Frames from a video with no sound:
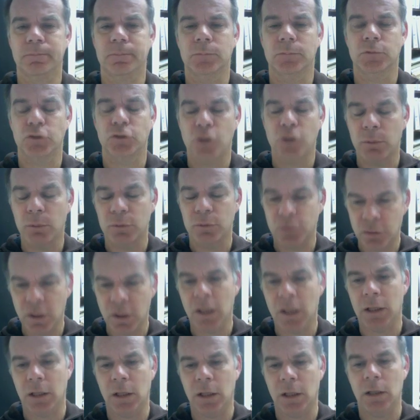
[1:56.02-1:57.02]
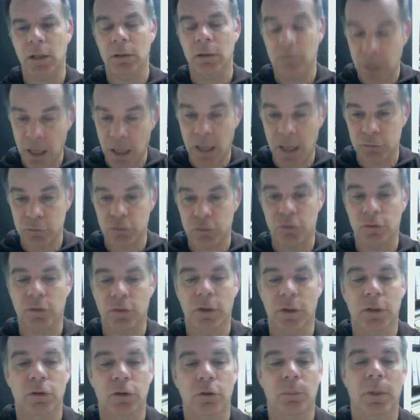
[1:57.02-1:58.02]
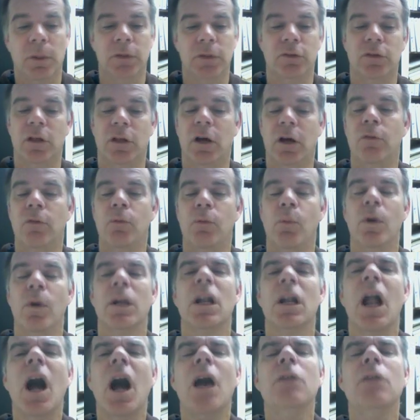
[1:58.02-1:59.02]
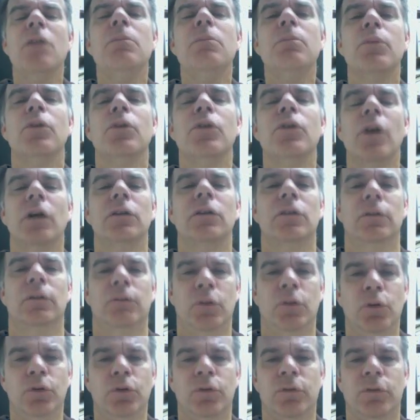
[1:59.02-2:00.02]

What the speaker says: So I was thinking, consciously to myself, what an unproductive use